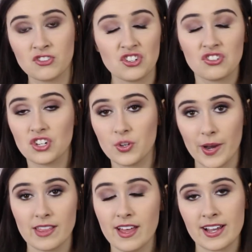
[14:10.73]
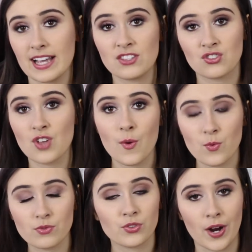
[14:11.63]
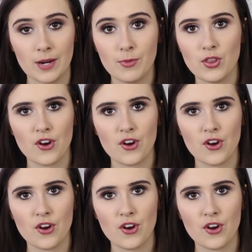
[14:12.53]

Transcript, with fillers: Just do it. Like, it's so incredible.